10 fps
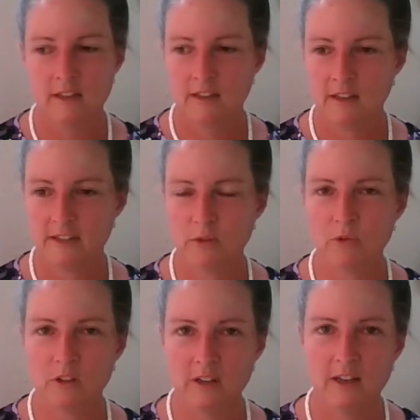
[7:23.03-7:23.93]
I don't
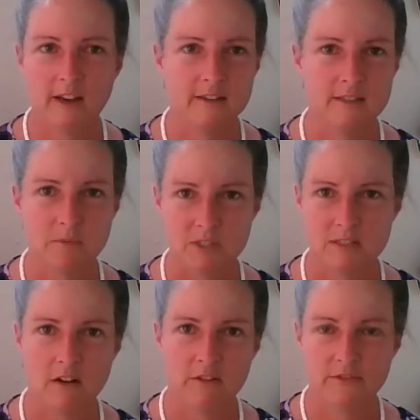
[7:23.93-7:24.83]
look at Etsy
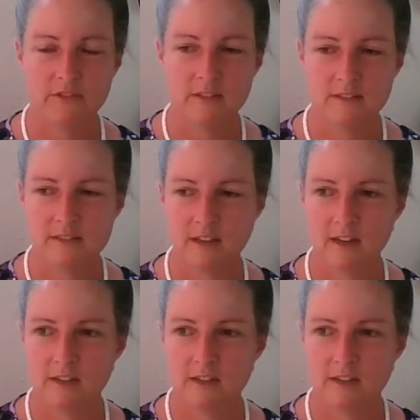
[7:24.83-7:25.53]
myself and say,